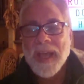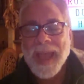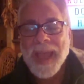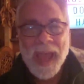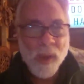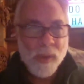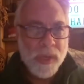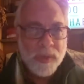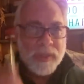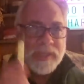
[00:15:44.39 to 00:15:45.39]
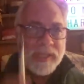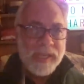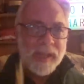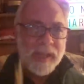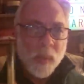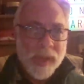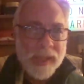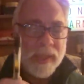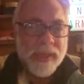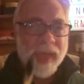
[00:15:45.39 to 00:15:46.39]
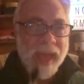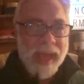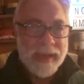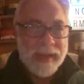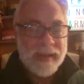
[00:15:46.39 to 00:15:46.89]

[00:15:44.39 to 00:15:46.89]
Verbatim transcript: How you deal with that